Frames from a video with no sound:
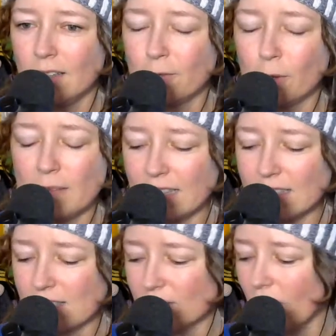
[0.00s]
from
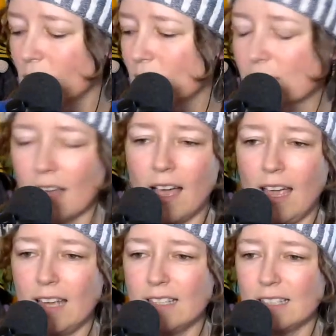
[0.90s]
that slow
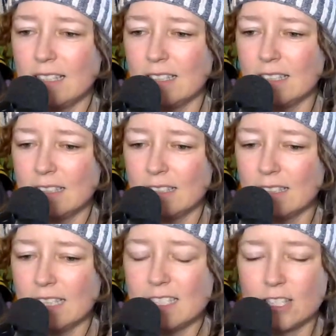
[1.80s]
slide
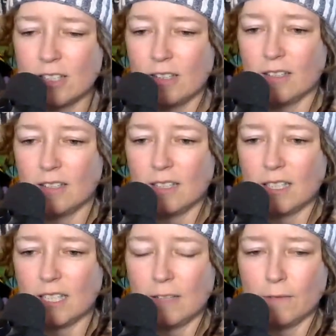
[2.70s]
into
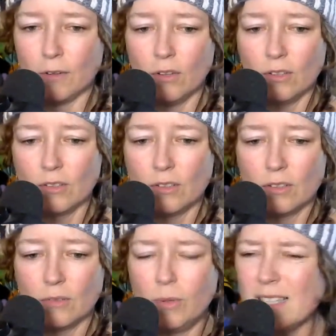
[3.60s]
evil?
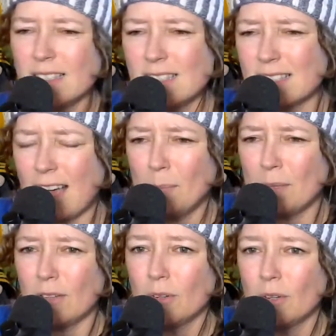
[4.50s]
What is to stop
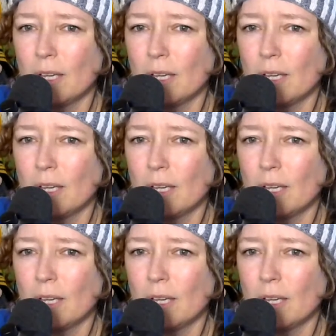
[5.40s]
you?